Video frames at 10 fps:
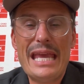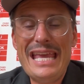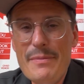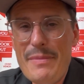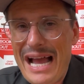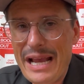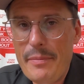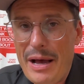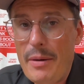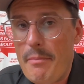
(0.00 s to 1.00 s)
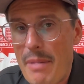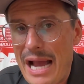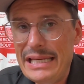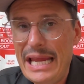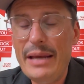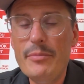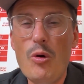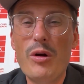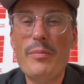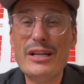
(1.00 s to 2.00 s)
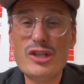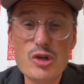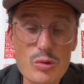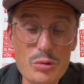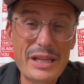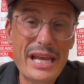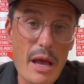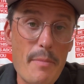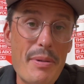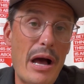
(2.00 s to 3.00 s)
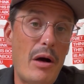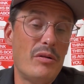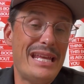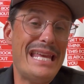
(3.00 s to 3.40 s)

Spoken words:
Am I about my name, or am I truly about